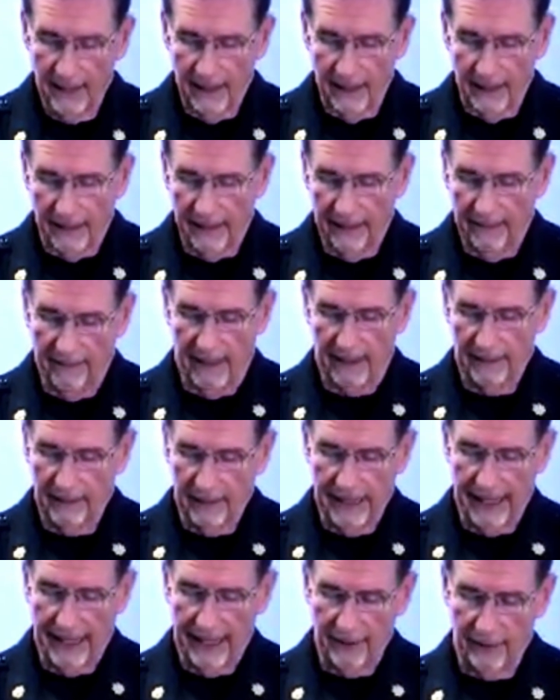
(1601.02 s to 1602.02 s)
The
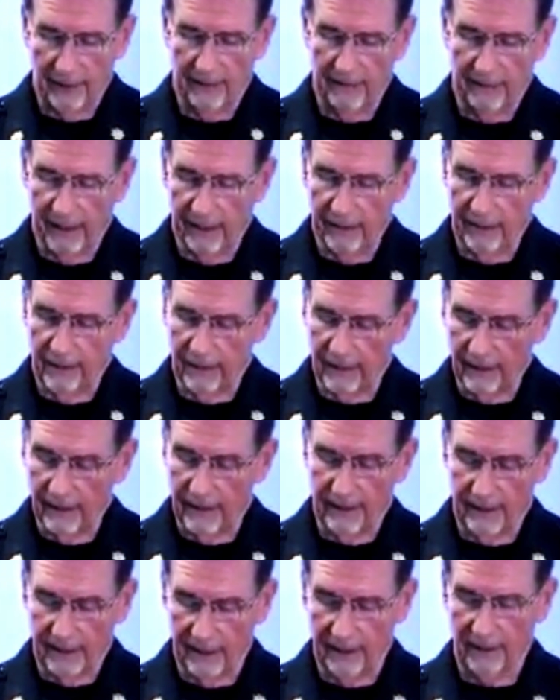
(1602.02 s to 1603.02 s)
investigation divisions
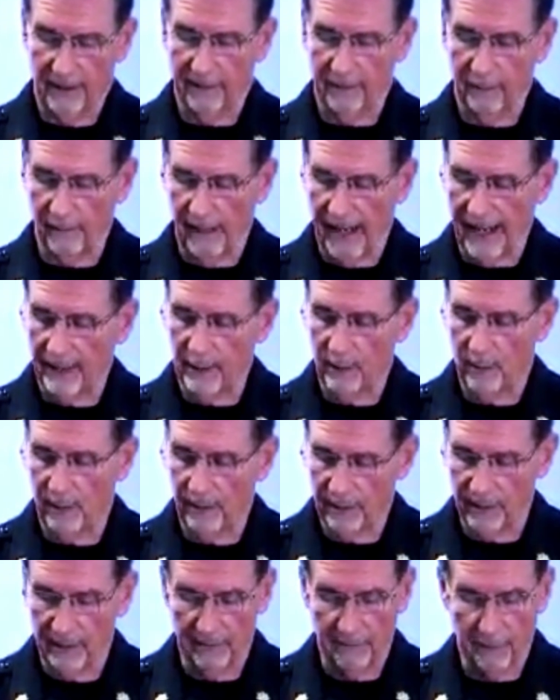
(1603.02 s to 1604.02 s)
consist of
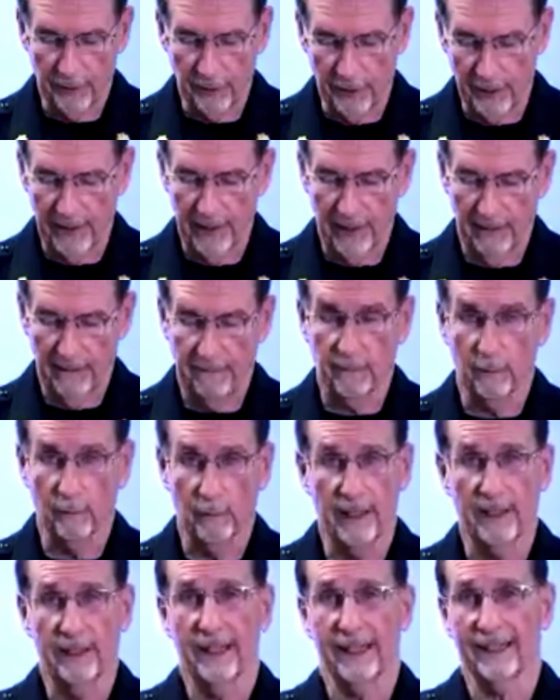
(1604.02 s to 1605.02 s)
graduates of the Virginia
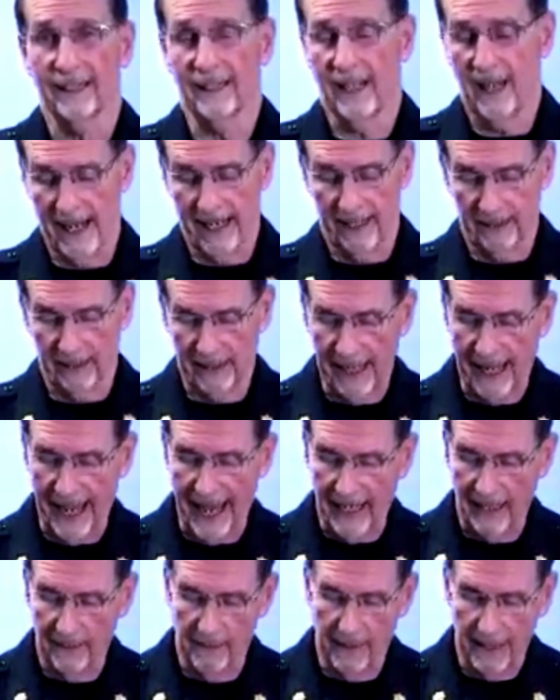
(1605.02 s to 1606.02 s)
Forensic Science
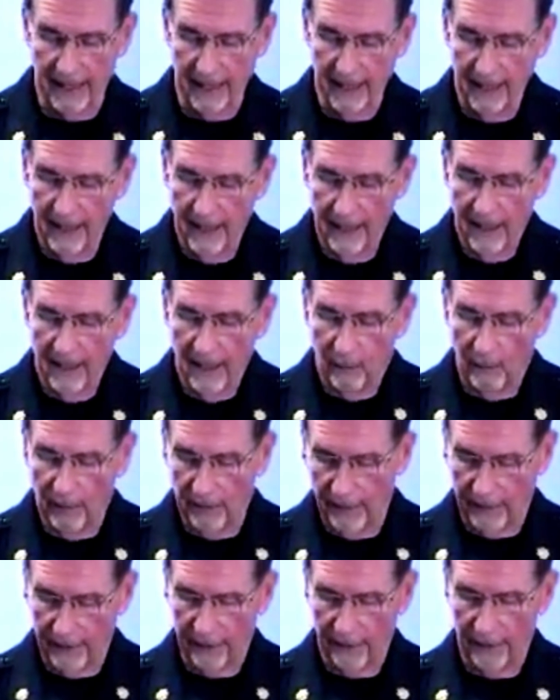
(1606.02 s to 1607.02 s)
Academy,
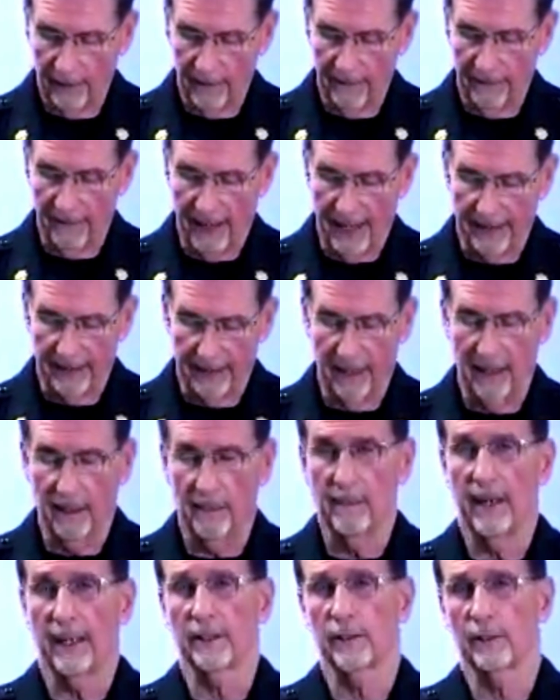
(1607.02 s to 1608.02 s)
which has certified
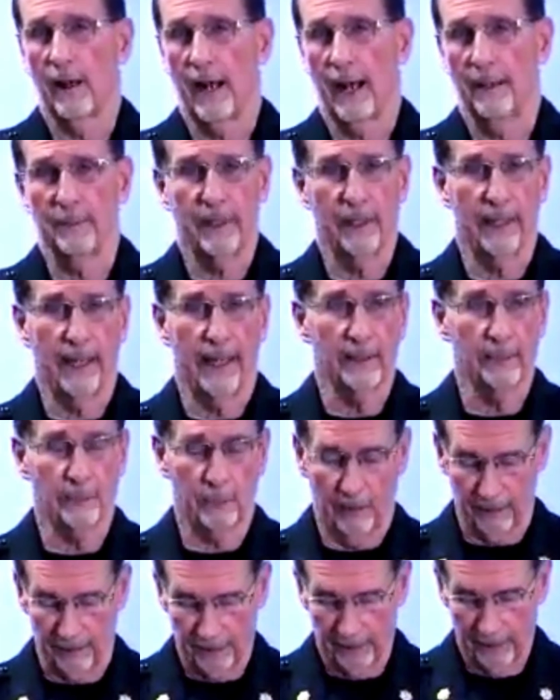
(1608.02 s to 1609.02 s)
them as crime scene
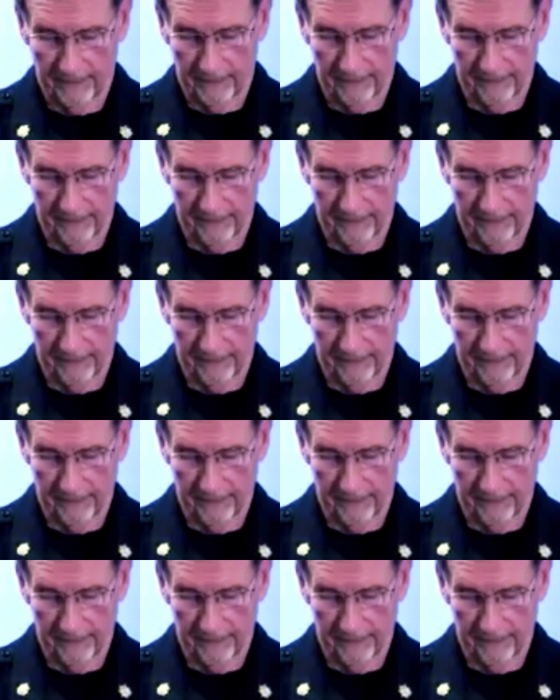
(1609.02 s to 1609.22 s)
experts.